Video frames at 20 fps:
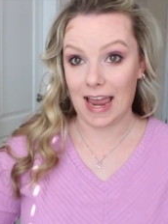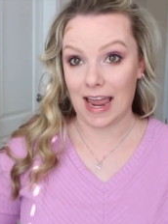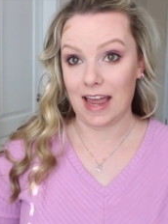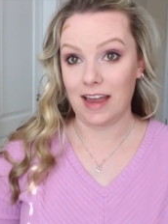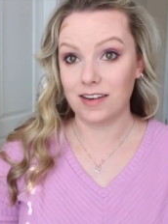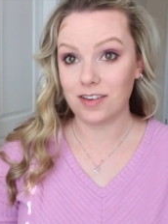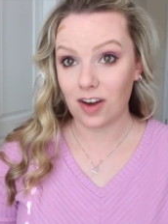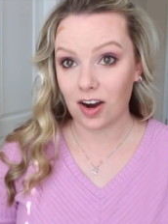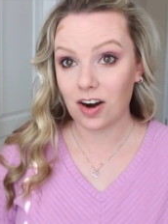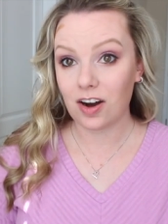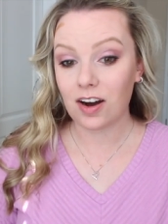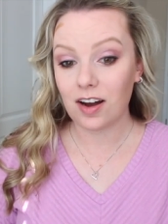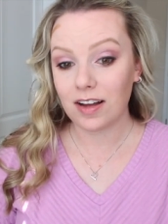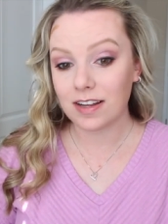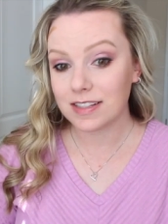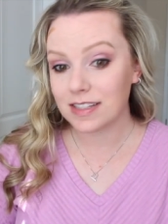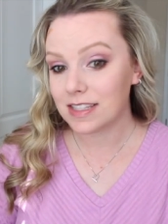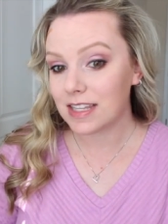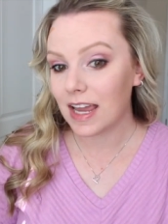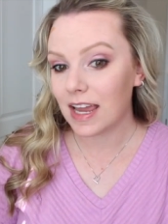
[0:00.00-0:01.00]
and are
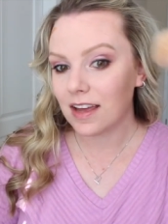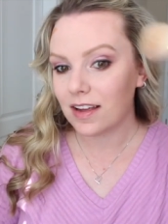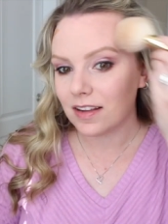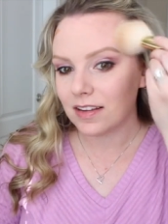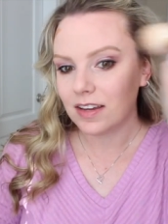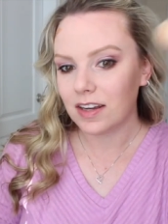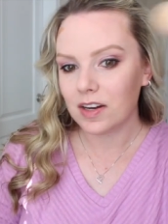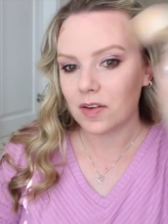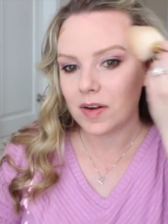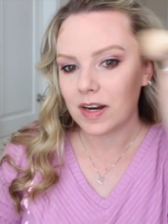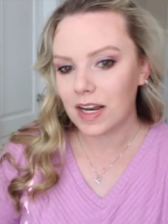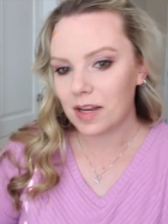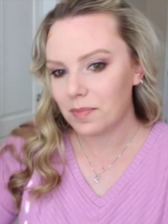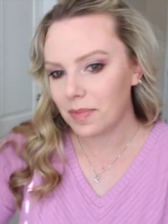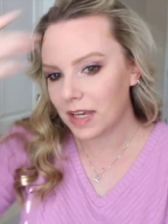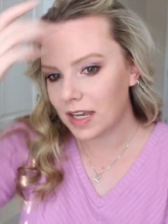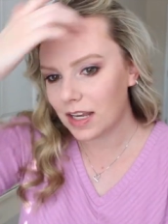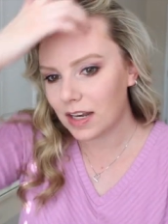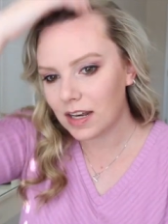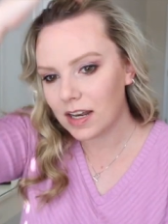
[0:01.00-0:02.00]
on sale, you know what I
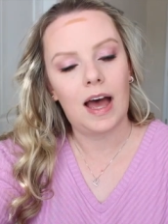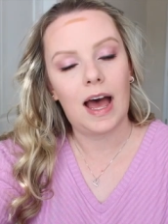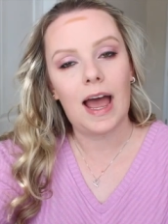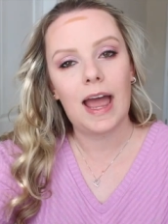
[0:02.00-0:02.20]
mean?